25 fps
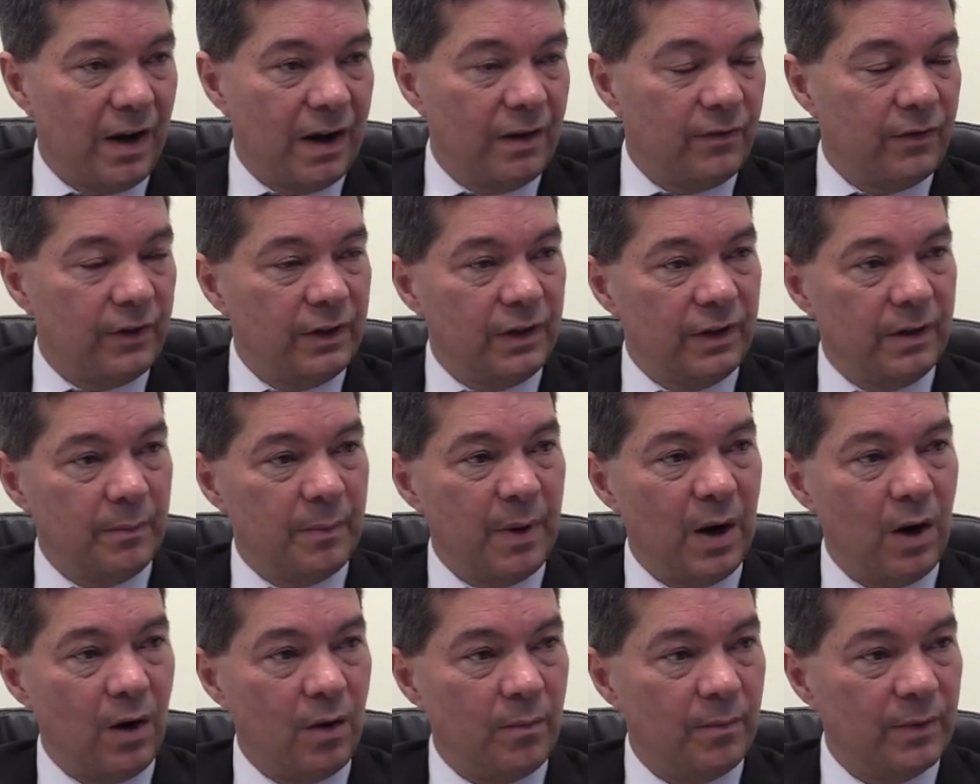relevant
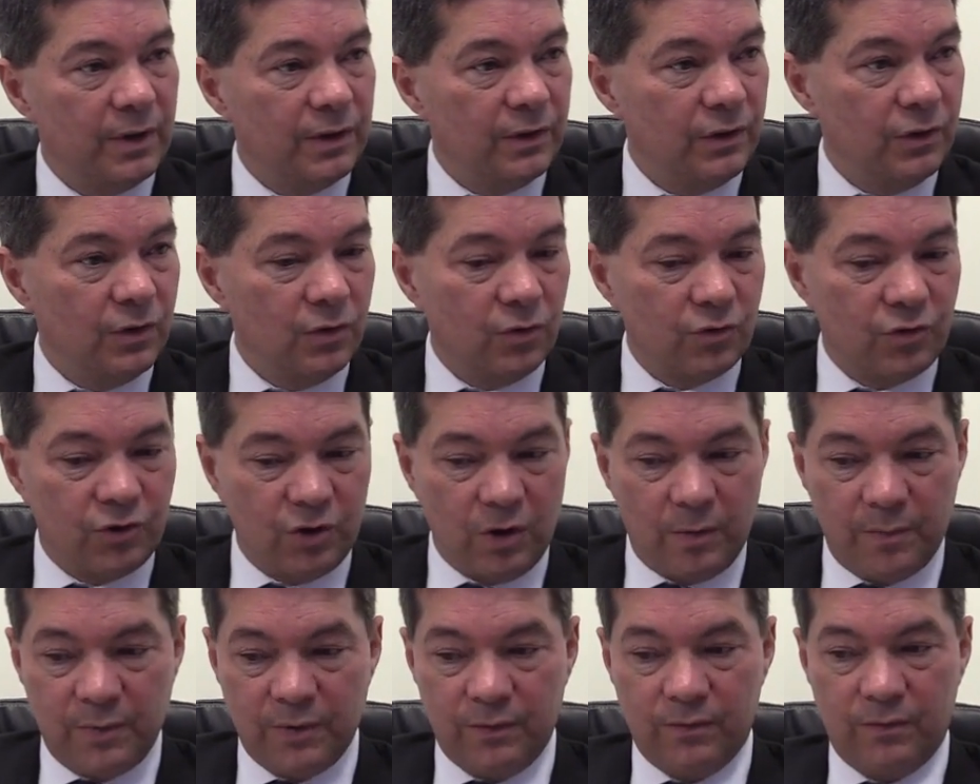department, your
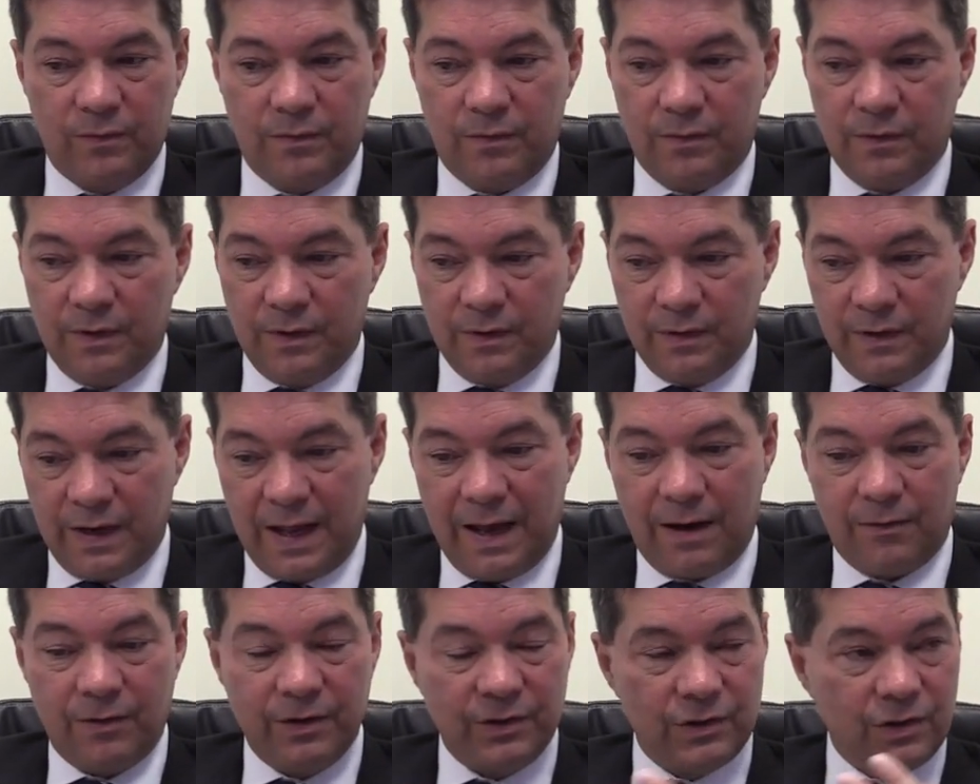job and
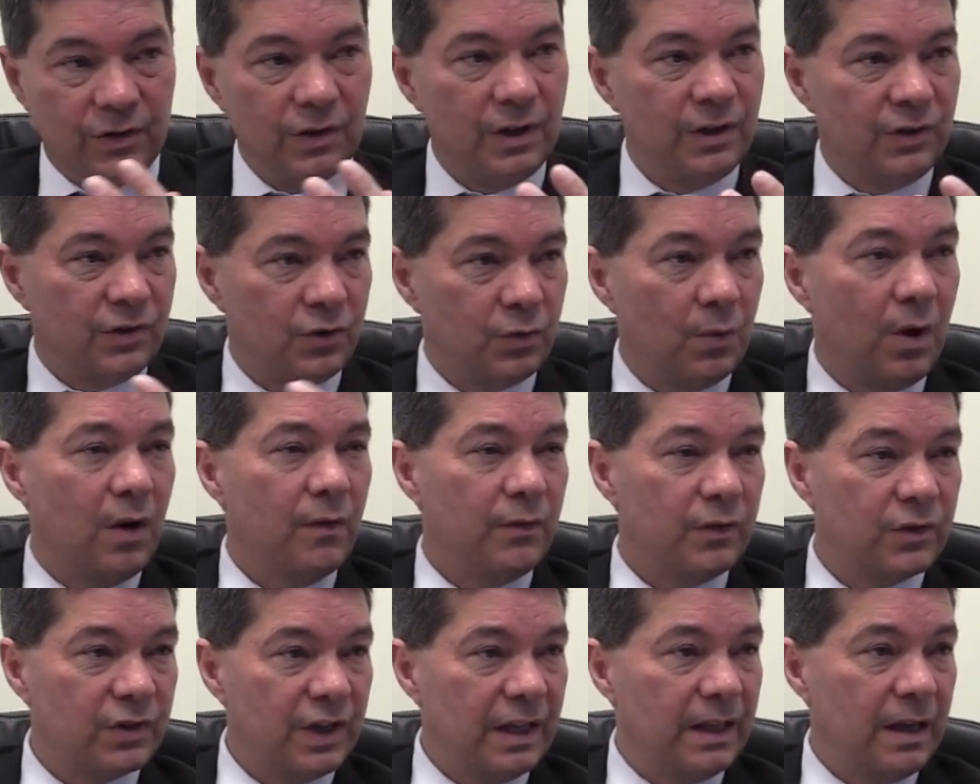now is to
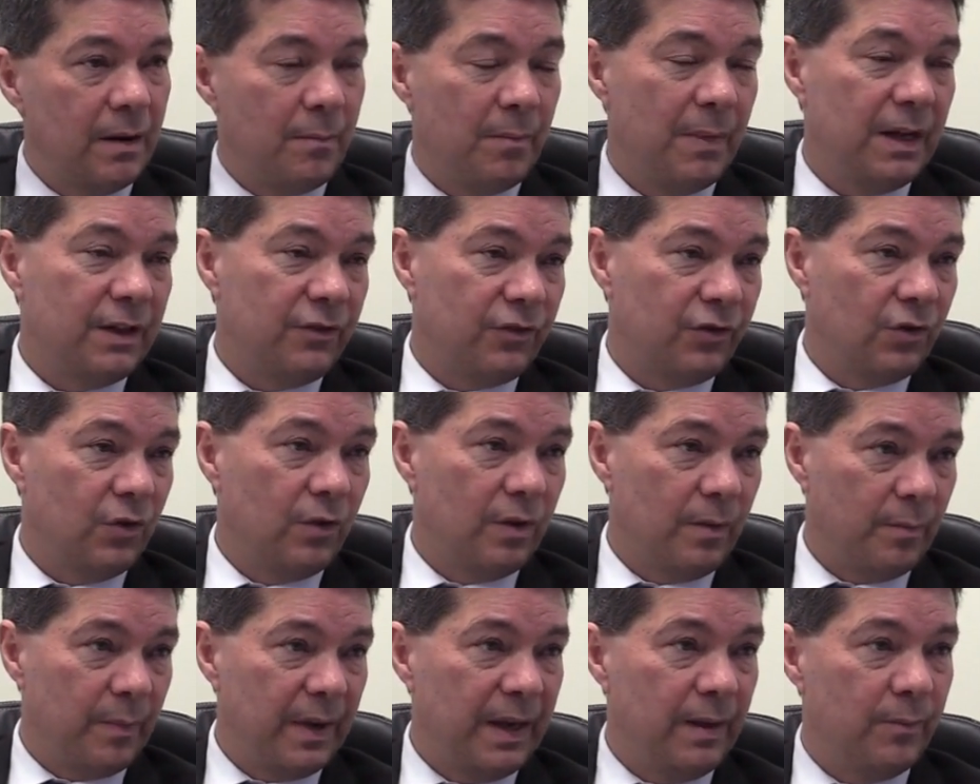oversee that and make sure
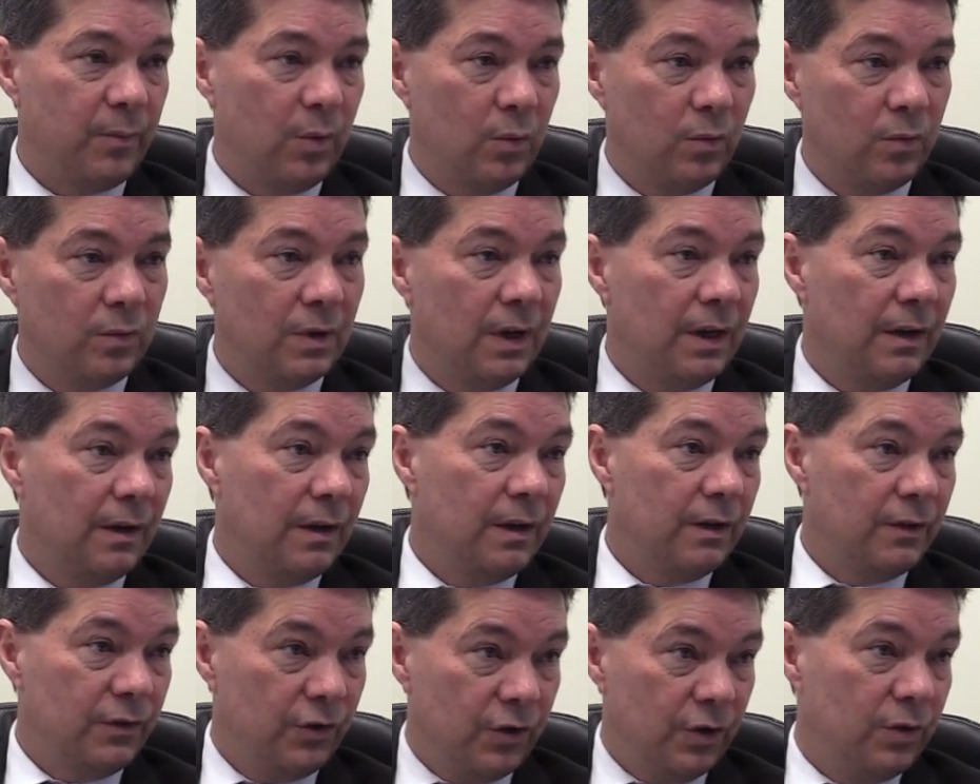that people
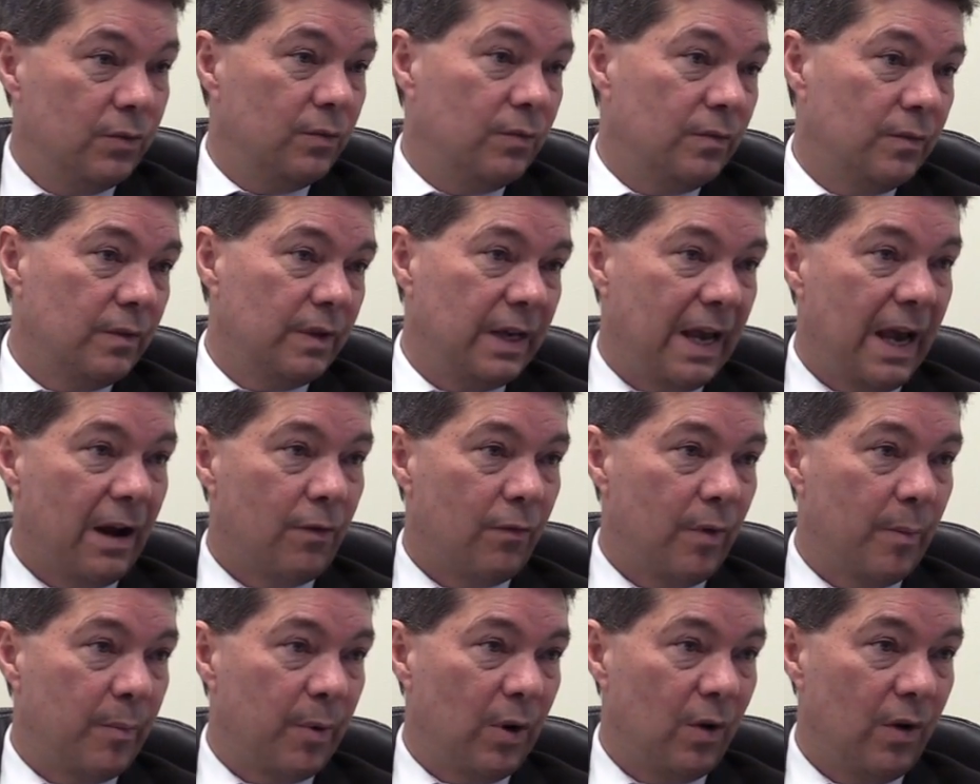do get a
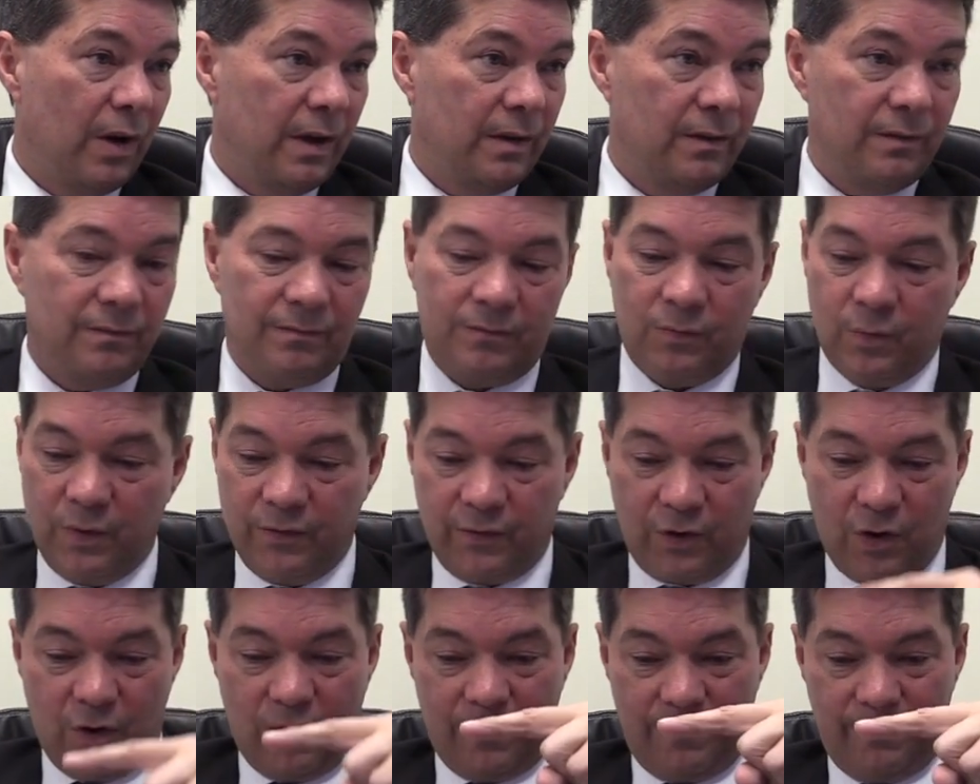reply. And
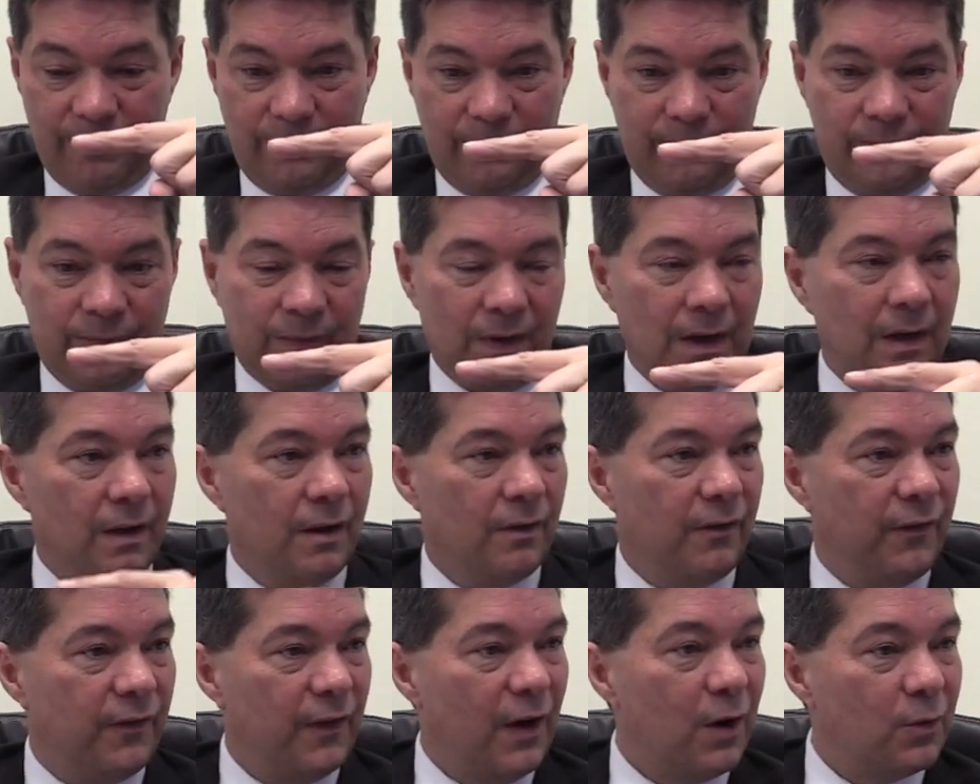we've got
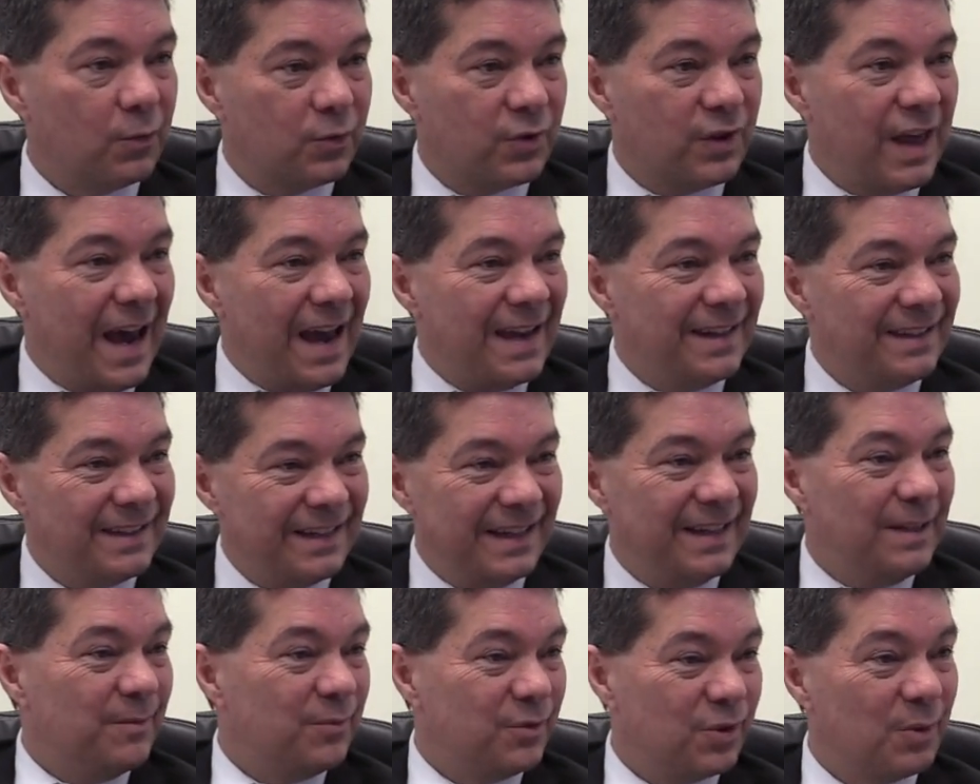files that
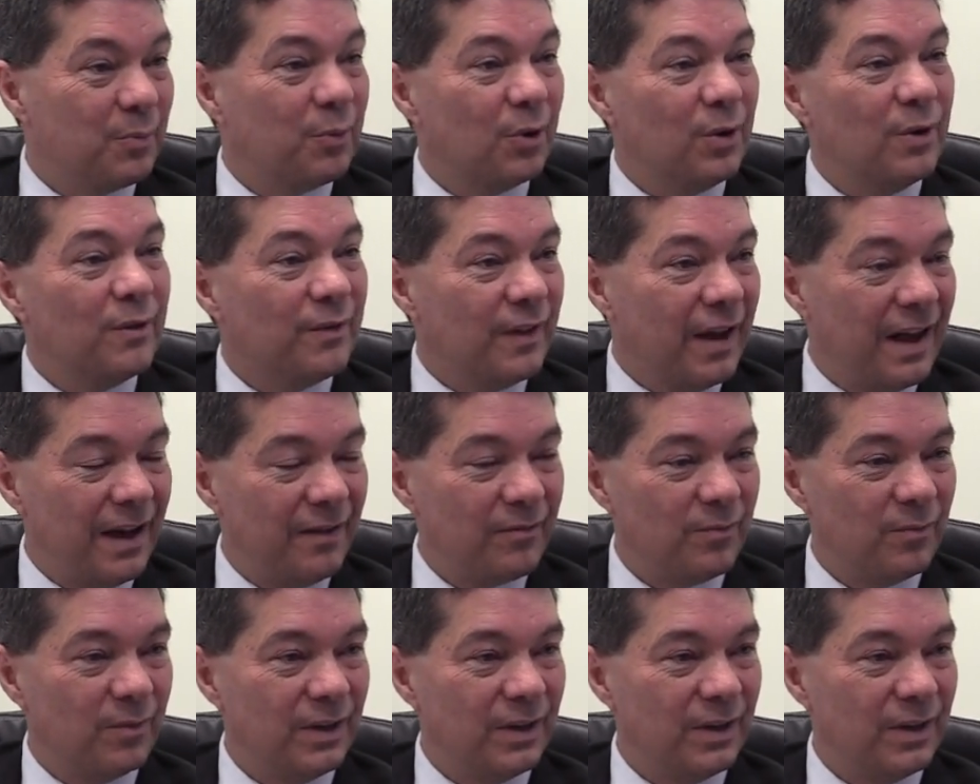deep to prove that, haven't